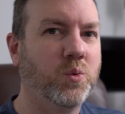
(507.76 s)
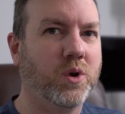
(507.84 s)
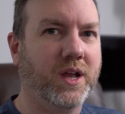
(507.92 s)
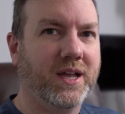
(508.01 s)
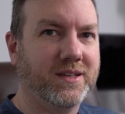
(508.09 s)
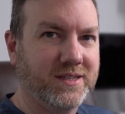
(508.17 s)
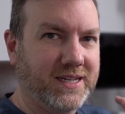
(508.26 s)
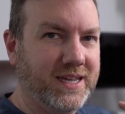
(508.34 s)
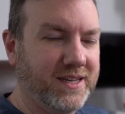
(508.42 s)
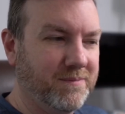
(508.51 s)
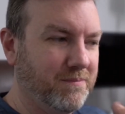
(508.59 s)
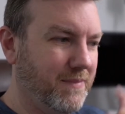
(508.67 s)
whereas
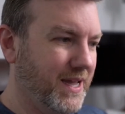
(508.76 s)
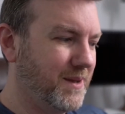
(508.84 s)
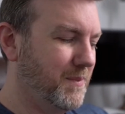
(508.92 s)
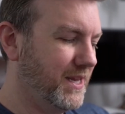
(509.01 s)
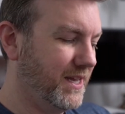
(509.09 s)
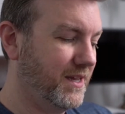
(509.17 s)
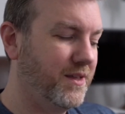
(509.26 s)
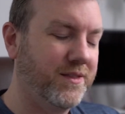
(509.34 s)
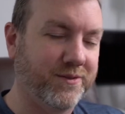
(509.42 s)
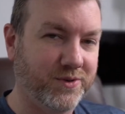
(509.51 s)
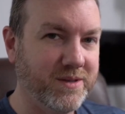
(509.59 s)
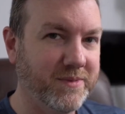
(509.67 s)
again, Mac Mini,
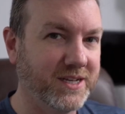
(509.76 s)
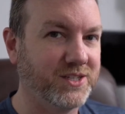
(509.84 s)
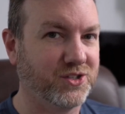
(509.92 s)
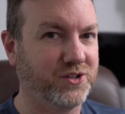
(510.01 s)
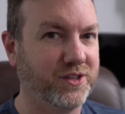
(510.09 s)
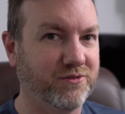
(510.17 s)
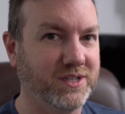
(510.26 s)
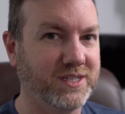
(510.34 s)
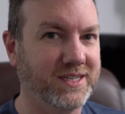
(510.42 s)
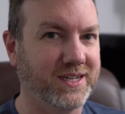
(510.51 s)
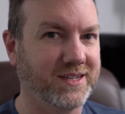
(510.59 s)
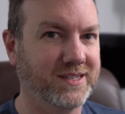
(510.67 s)
three minutes, thirty-three
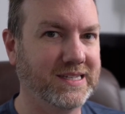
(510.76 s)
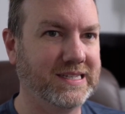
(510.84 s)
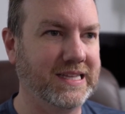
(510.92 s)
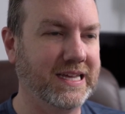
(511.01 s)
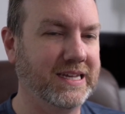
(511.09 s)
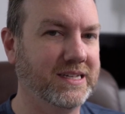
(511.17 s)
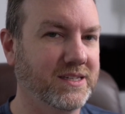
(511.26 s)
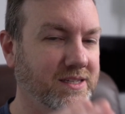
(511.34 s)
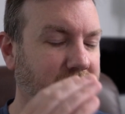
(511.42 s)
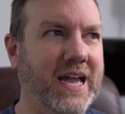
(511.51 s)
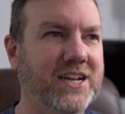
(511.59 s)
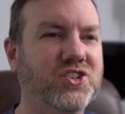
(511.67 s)
seconds. That
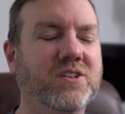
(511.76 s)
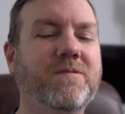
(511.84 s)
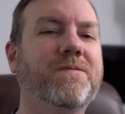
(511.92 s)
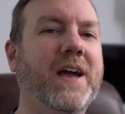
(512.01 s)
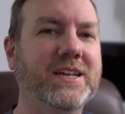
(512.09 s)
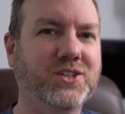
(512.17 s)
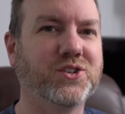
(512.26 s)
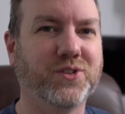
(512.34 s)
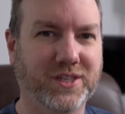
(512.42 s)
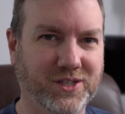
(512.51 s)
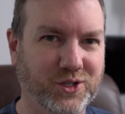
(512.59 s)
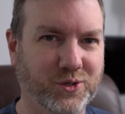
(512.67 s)
is actually faster
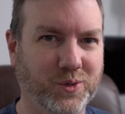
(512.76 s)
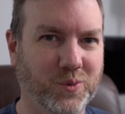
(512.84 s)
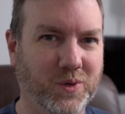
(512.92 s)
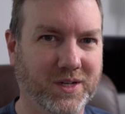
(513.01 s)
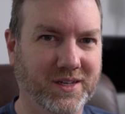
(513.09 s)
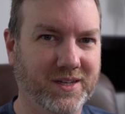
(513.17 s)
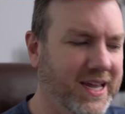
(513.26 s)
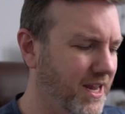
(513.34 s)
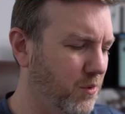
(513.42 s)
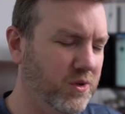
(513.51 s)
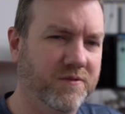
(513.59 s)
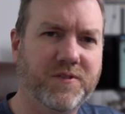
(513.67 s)
than two-to-one. And I
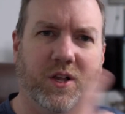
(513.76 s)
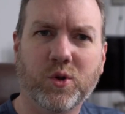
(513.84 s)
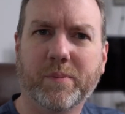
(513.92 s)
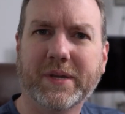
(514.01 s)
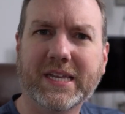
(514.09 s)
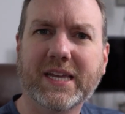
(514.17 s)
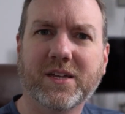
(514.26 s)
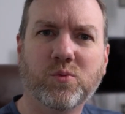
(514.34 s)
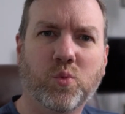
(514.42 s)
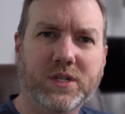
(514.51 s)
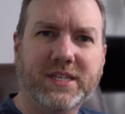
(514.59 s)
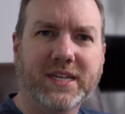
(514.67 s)
will follow up again
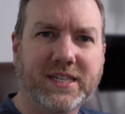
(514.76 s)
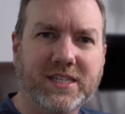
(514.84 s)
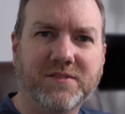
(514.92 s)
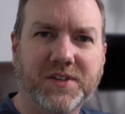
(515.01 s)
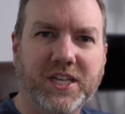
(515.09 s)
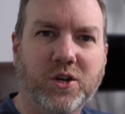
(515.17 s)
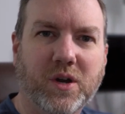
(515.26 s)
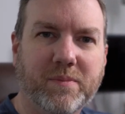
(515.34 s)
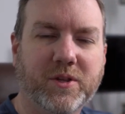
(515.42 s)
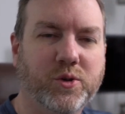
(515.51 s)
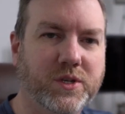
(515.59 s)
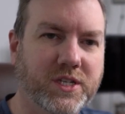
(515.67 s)
once I get this video
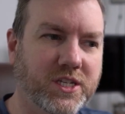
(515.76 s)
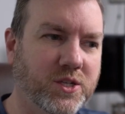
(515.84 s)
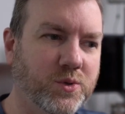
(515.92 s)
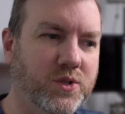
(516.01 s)
uploaded to